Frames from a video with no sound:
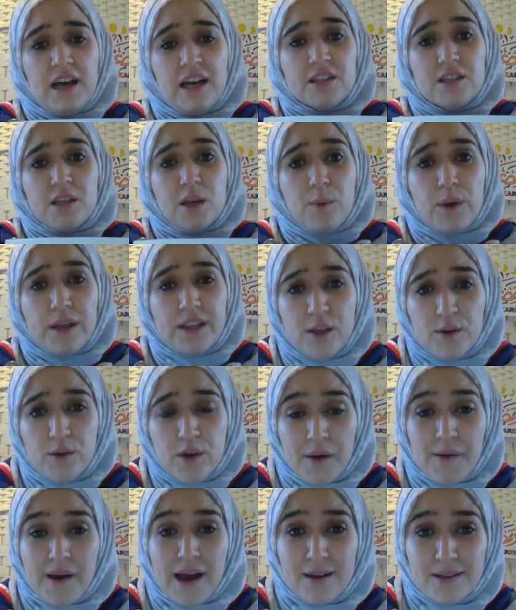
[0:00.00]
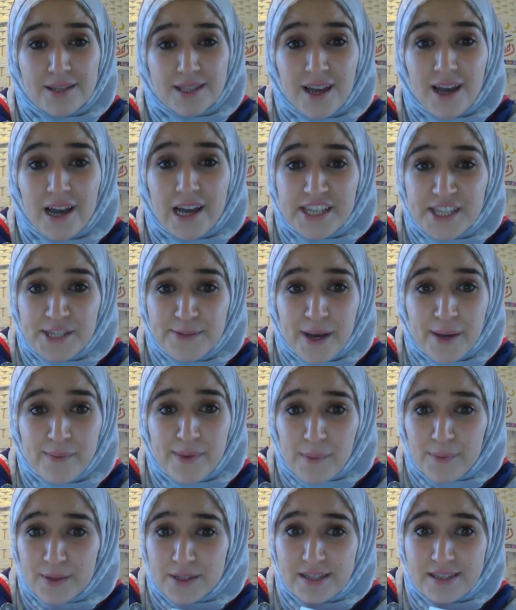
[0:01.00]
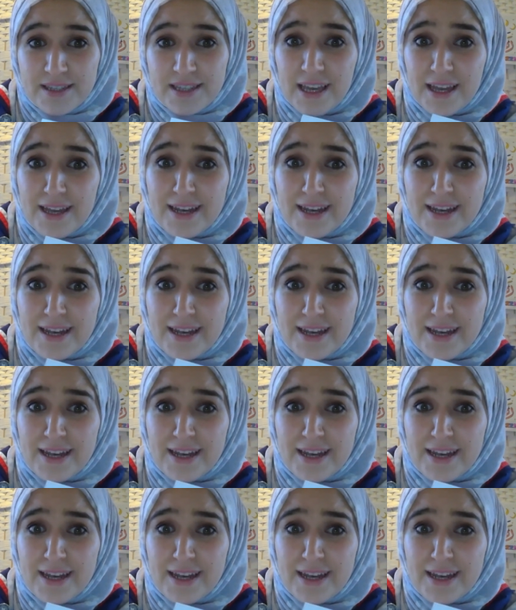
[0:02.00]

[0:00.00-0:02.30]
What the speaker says: so when you go outside you might be able to see a